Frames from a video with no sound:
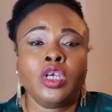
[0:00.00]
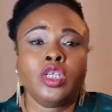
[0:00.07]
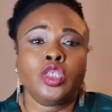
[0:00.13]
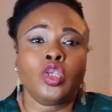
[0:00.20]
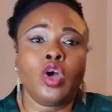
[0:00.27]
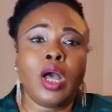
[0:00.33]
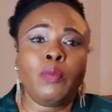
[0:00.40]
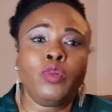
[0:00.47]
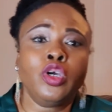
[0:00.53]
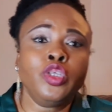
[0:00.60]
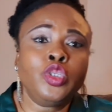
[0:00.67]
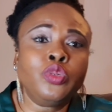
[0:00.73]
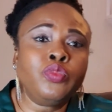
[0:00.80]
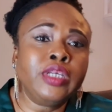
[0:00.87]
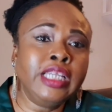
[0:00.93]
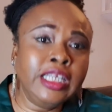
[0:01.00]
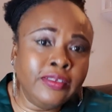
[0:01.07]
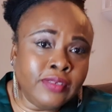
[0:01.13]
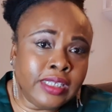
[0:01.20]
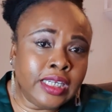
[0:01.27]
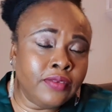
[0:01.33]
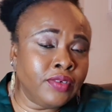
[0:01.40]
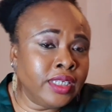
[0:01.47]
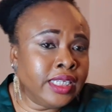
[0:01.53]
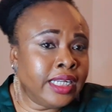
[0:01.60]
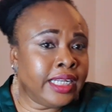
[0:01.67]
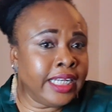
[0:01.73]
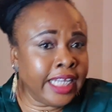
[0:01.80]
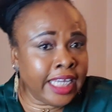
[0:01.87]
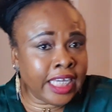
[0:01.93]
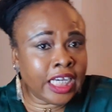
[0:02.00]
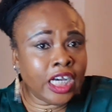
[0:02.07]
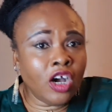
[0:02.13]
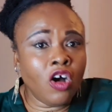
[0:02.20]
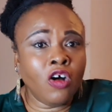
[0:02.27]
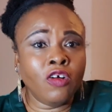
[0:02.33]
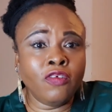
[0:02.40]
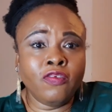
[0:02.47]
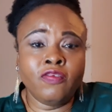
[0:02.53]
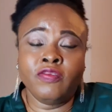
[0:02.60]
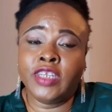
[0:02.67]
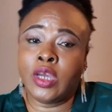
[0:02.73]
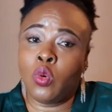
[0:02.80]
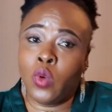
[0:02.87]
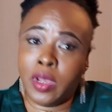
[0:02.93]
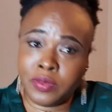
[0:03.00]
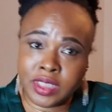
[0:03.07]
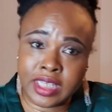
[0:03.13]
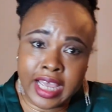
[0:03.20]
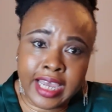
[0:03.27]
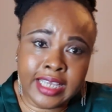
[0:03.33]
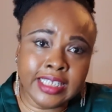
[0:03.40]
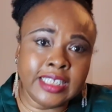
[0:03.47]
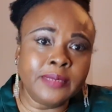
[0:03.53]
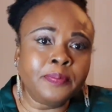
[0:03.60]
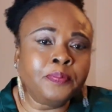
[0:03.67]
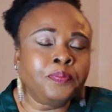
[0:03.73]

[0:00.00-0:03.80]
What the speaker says: So I'm going to be leaving the link of their website.